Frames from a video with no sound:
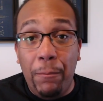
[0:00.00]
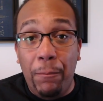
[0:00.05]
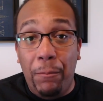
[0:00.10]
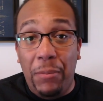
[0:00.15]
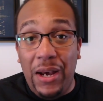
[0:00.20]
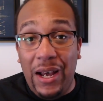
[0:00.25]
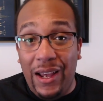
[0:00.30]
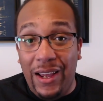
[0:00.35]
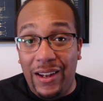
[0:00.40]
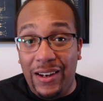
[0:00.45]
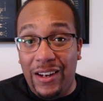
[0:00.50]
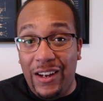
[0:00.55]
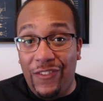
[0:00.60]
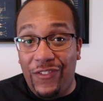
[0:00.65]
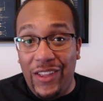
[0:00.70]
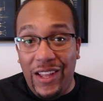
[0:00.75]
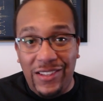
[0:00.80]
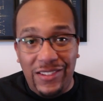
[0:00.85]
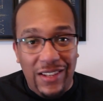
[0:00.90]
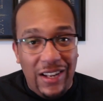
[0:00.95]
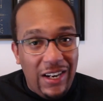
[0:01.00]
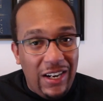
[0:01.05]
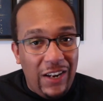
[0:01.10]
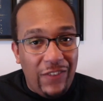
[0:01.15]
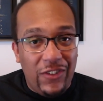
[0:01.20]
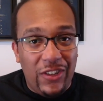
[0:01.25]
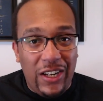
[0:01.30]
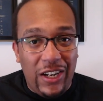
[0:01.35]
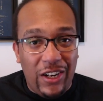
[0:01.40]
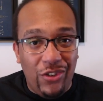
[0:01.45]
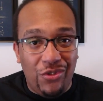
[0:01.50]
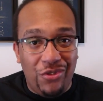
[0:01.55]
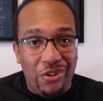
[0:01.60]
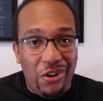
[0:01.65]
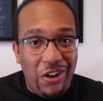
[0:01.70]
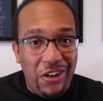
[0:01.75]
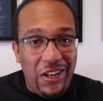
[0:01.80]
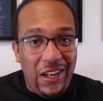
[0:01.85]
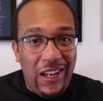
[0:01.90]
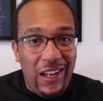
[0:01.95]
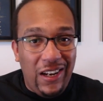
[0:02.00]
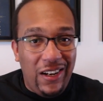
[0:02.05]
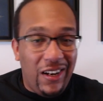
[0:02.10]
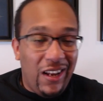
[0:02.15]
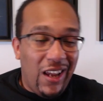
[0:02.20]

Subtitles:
But if that's not enough to kind of draw you in,